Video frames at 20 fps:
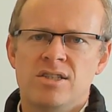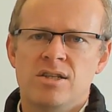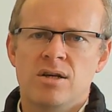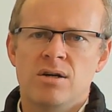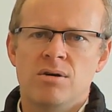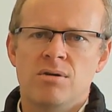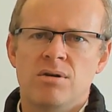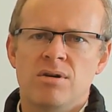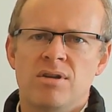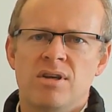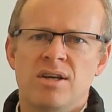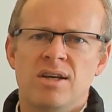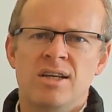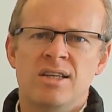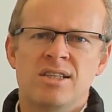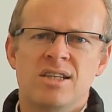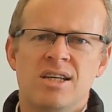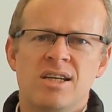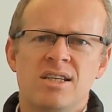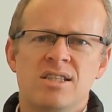So
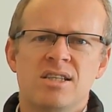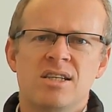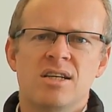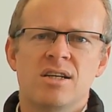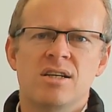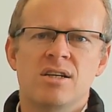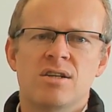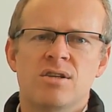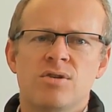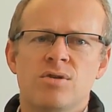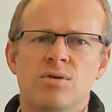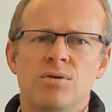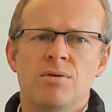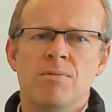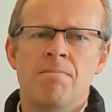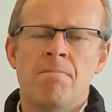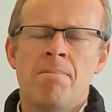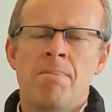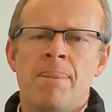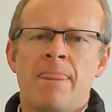it's easier to